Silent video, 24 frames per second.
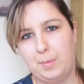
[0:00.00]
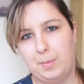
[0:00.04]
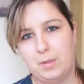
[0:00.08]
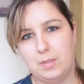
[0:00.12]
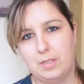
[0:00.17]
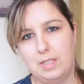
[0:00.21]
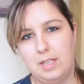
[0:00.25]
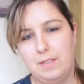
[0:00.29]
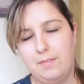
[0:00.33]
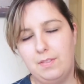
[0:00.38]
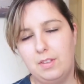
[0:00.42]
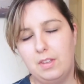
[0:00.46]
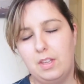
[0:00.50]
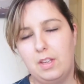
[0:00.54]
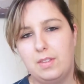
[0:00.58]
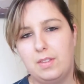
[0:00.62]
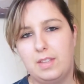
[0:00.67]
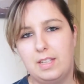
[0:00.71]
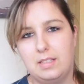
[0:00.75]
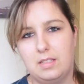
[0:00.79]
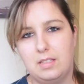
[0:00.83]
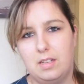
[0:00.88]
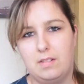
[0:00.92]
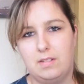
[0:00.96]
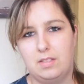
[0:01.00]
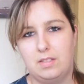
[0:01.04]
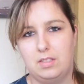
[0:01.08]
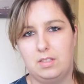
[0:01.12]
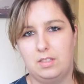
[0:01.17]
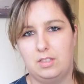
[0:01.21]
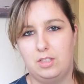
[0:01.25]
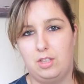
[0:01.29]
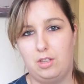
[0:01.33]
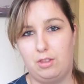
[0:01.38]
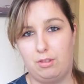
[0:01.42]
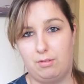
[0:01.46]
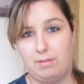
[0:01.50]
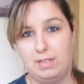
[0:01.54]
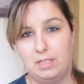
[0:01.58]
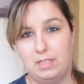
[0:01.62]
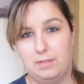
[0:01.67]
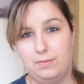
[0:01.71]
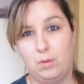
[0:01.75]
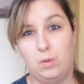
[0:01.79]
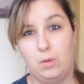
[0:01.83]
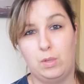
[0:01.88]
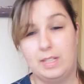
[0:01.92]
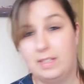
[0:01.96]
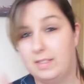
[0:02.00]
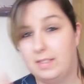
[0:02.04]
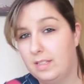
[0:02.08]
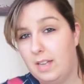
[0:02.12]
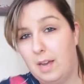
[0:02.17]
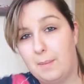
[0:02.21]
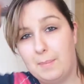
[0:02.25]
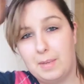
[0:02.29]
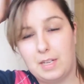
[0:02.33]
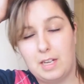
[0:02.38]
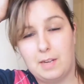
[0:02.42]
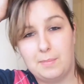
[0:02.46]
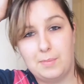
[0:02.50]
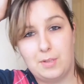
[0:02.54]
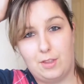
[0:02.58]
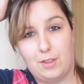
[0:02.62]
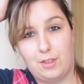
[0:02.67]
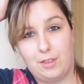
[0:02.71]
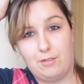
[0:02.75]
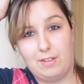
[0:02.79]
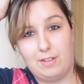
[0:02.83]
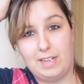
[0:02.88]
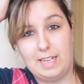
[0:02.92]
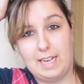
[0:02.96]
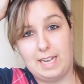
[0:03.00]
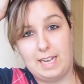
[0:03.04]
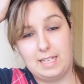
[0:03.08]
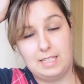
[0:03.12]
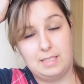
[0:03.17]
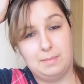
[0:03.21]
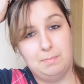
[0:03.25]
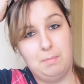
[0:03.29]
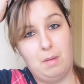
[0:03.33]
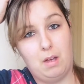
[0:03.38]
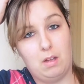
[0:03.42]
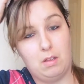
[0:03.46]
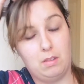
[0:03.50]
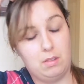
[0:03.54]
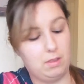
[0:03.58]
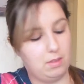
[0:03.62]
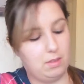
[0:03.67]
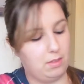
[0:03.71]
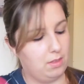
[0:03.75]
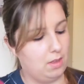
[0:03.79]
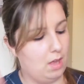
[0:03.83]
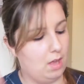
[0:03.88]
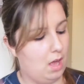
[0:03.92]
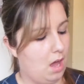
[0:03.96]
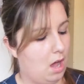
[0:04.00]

because even though these are a size 3 to 4 and he's coming up to 3 next month,